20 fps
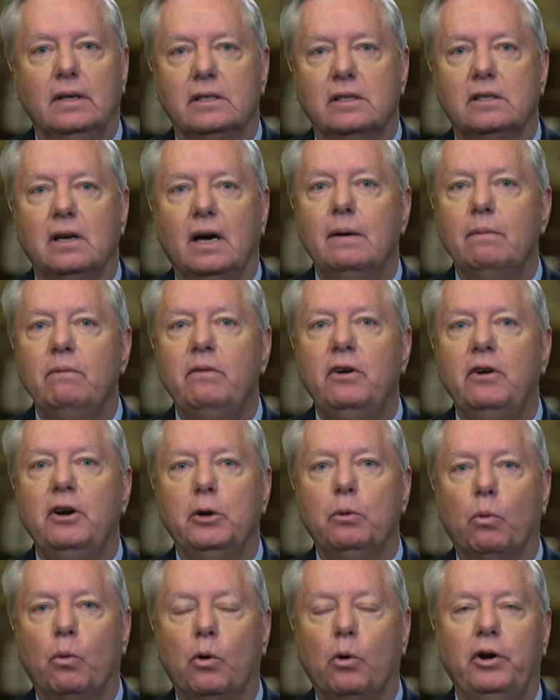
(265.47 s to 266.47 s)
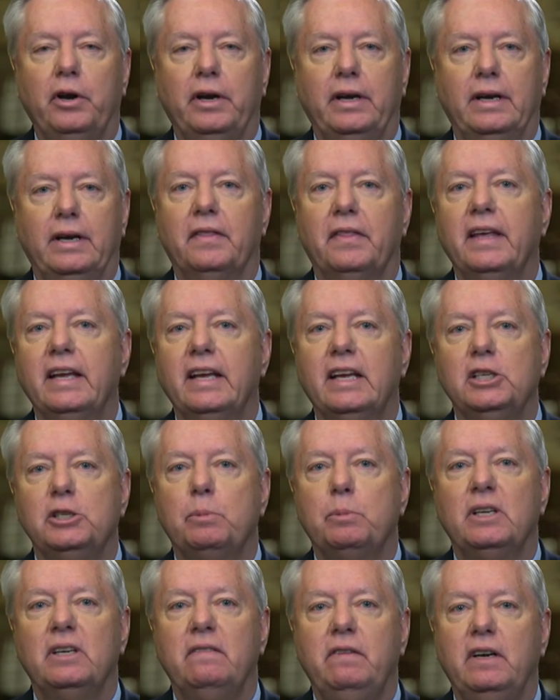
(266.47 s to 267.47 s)
So I'm very worried. I think he's
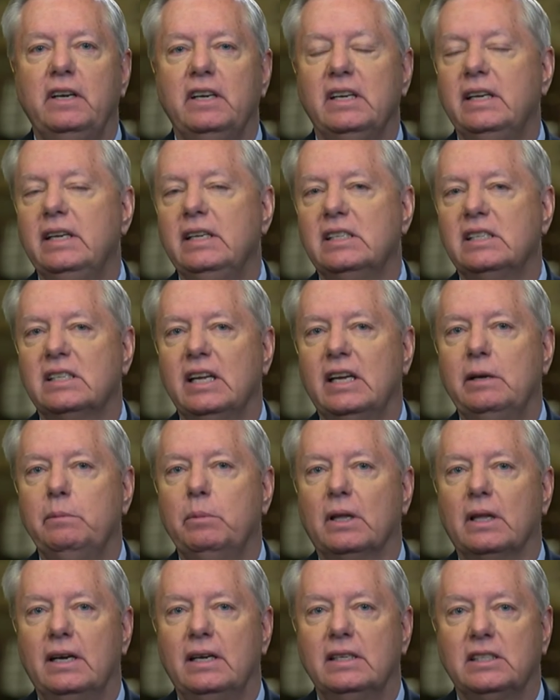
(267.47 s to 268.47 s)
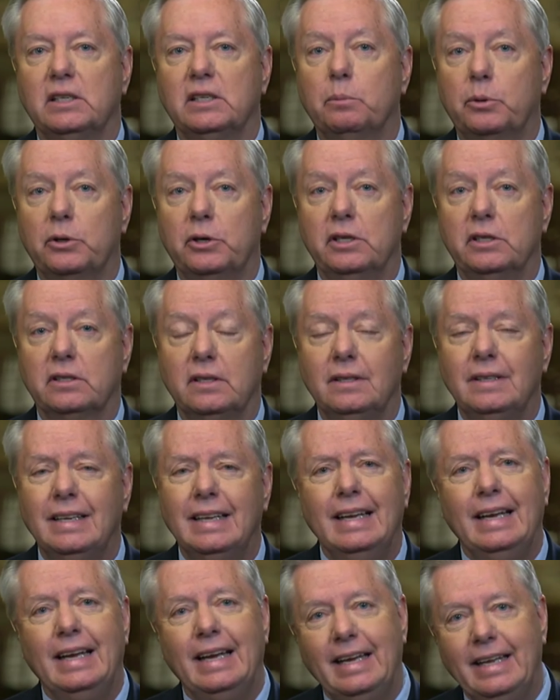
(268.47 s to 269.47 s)
been a very destabilizing president,
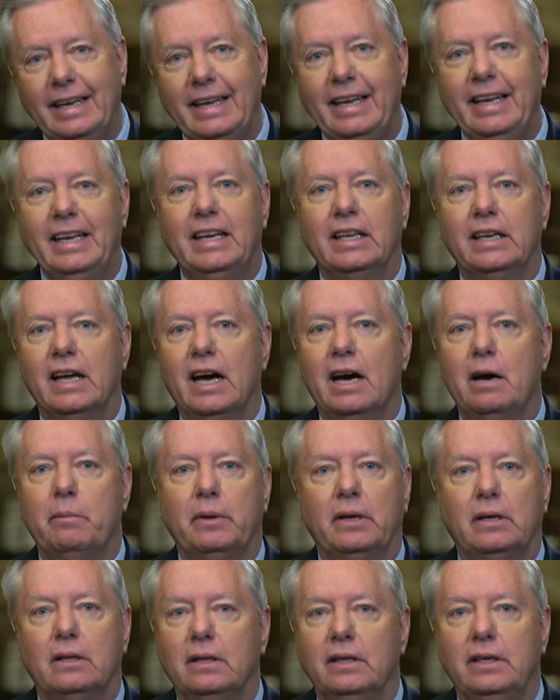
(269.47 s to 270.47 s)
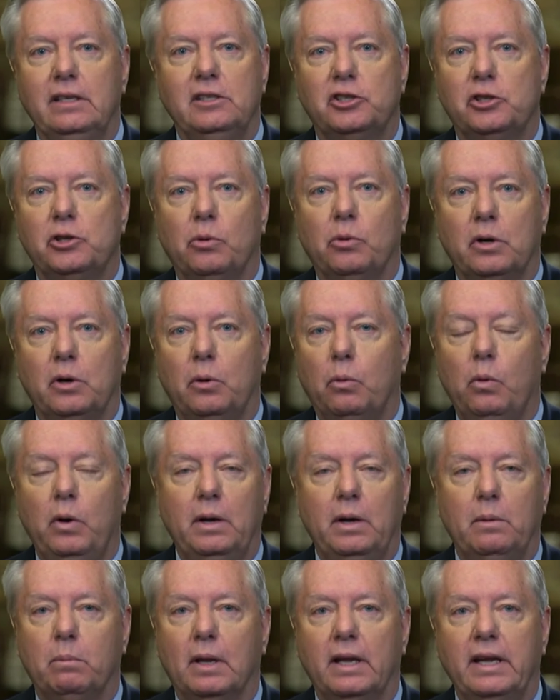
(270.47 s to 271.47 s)
and economically he's throwing a
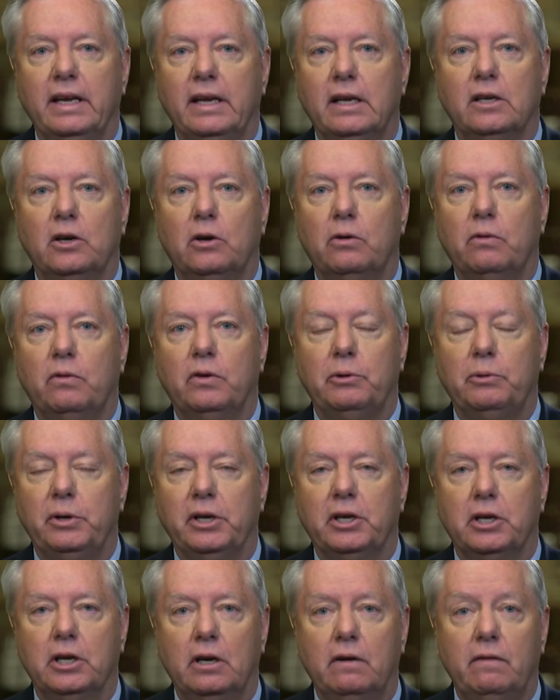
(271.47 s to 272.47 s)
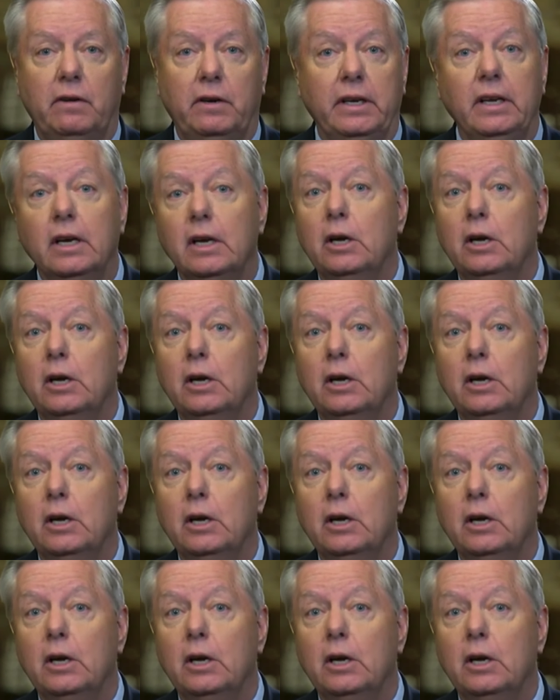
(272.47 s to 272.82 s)
wet blanket over the recovery,